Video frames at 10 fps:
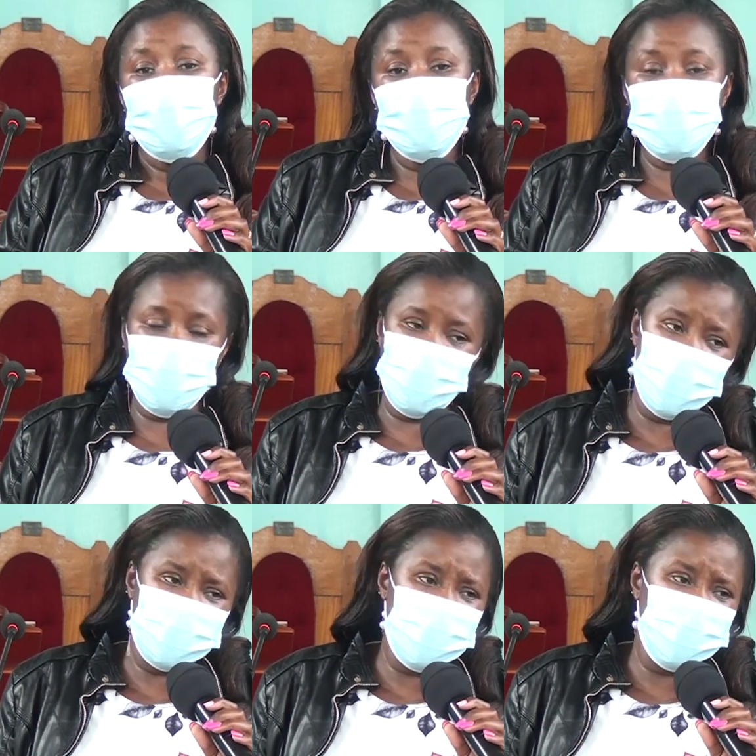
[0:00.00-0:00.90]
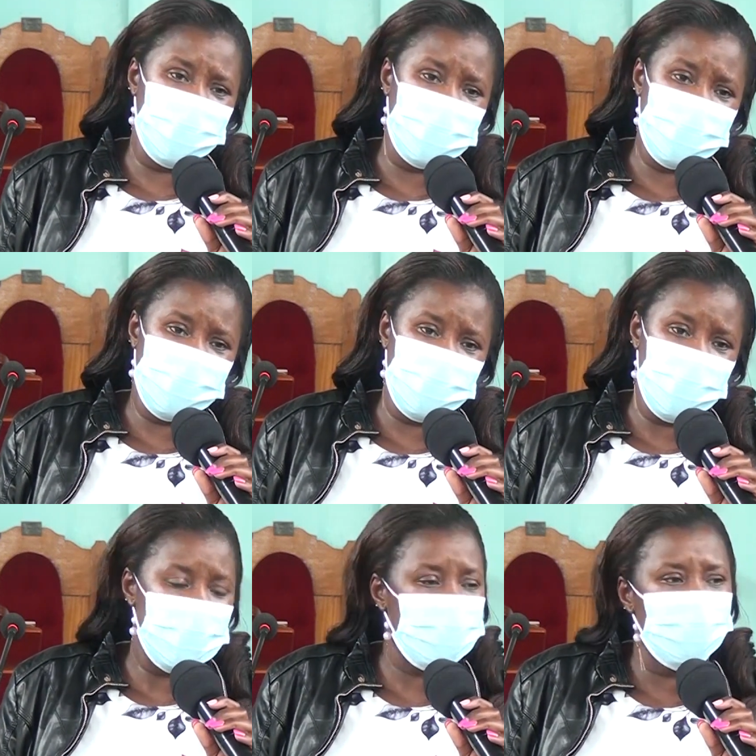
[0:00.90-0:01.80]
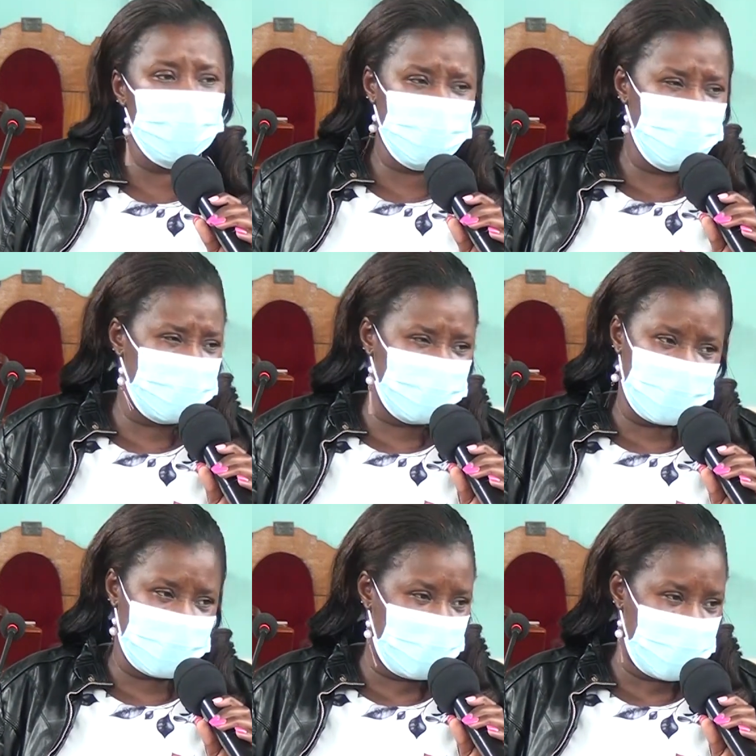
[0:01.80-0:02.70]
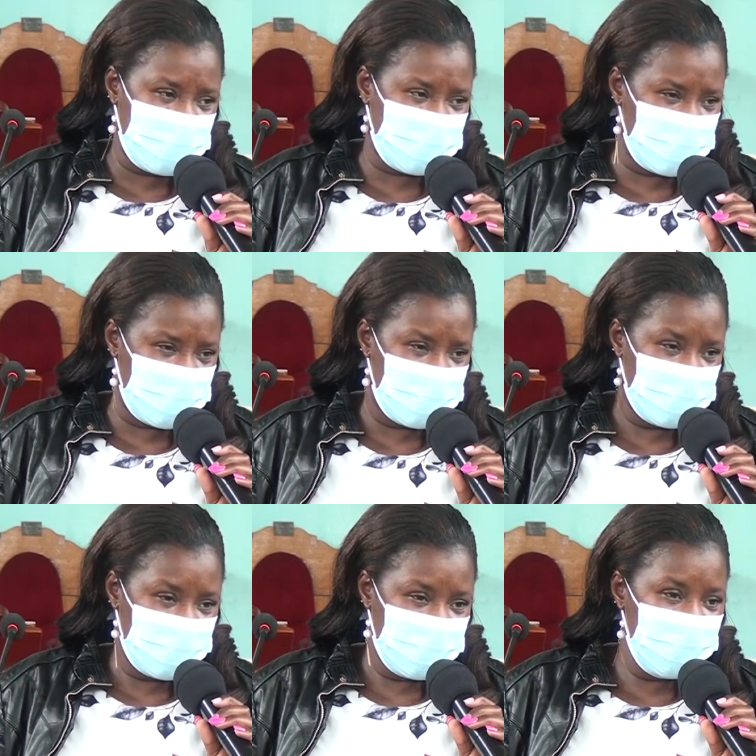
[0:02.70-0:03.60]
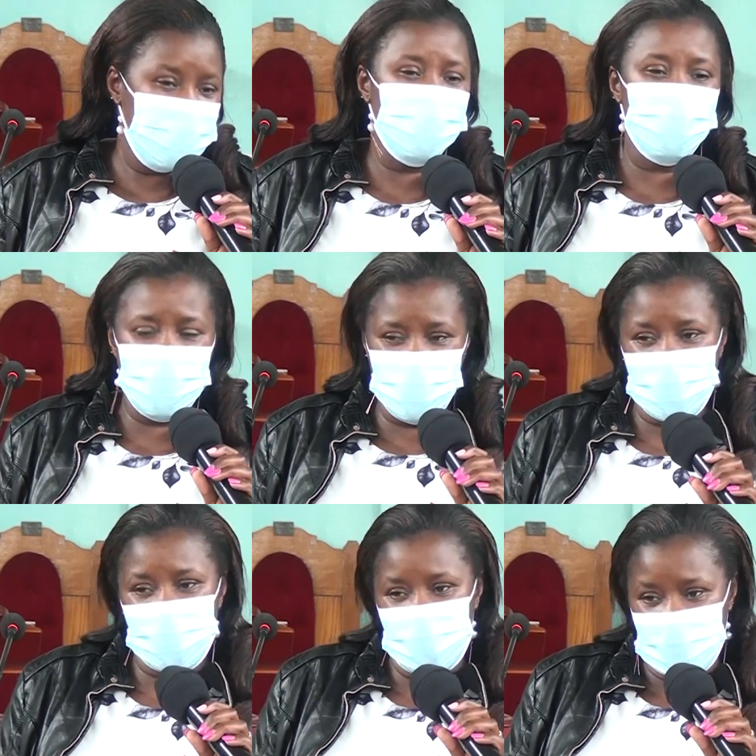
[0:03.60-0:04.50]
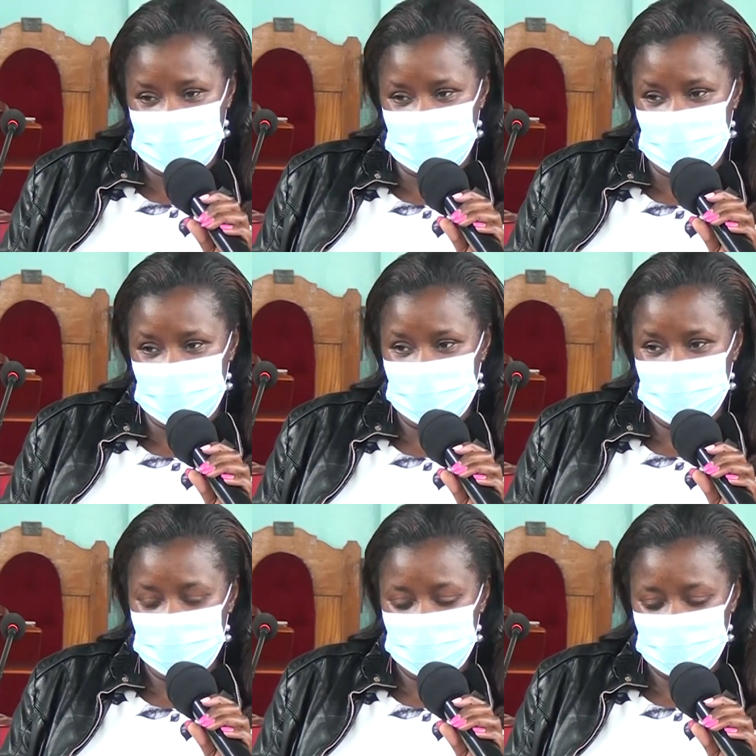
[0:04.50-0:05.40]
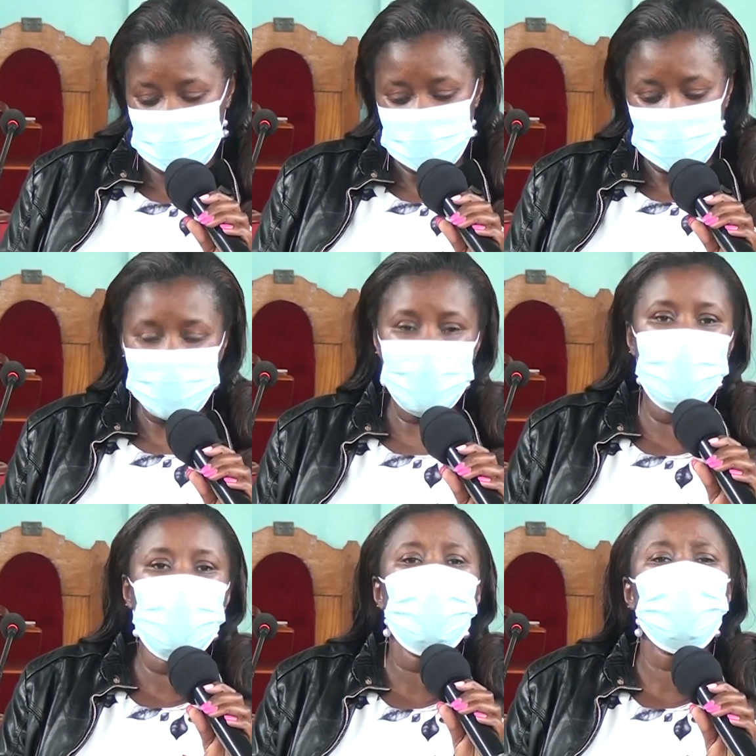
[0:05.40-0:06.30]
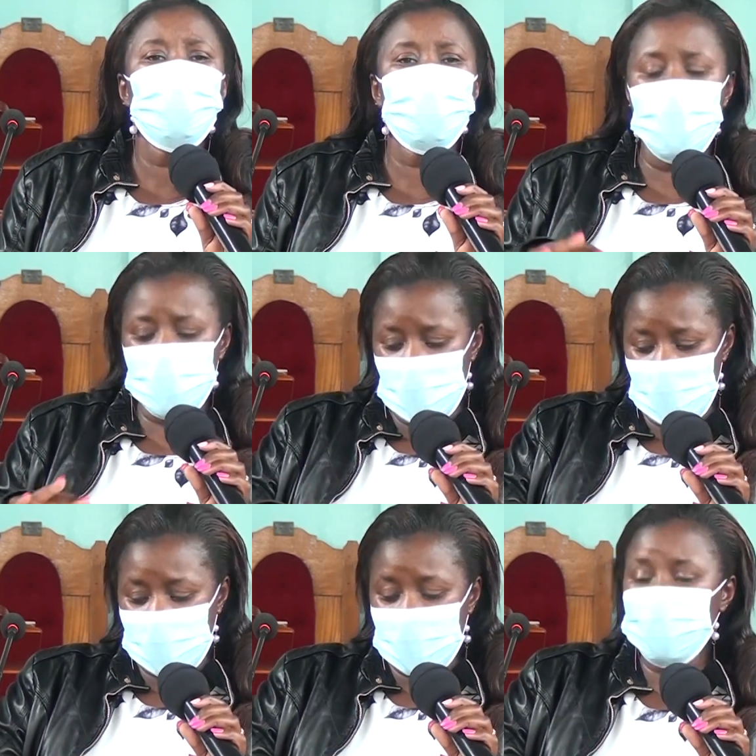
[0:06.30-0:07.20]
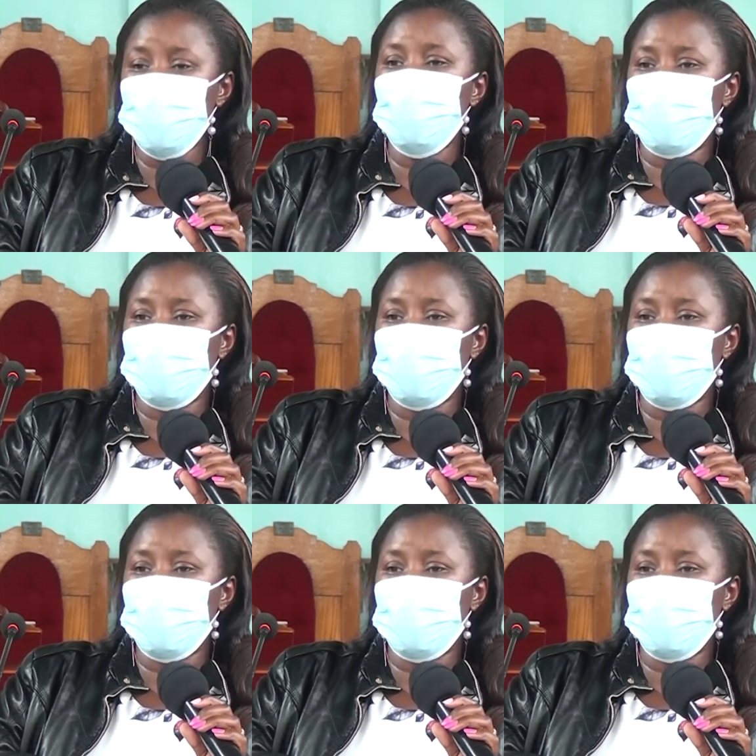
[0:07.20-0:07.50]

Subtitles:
it is important for us to know that vision is very personal. It's very, very personal. And I want to share it from a personal